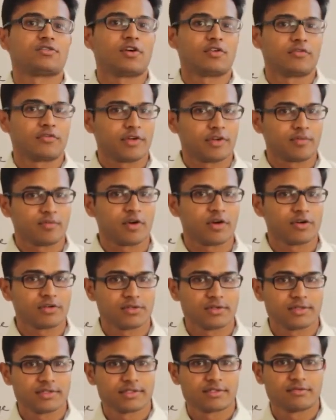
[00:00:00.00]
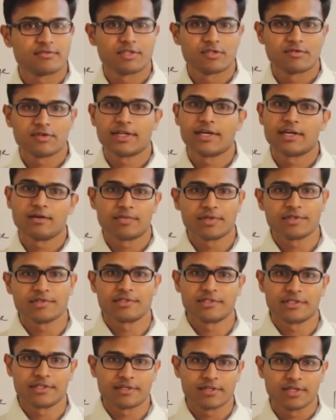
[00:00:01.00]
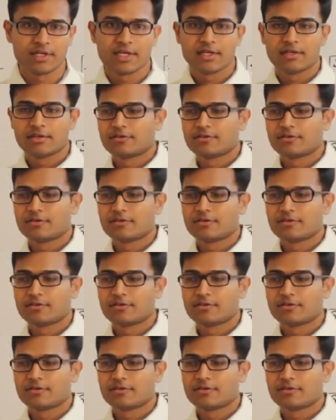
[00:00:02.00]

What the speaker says: software modules which will help us here.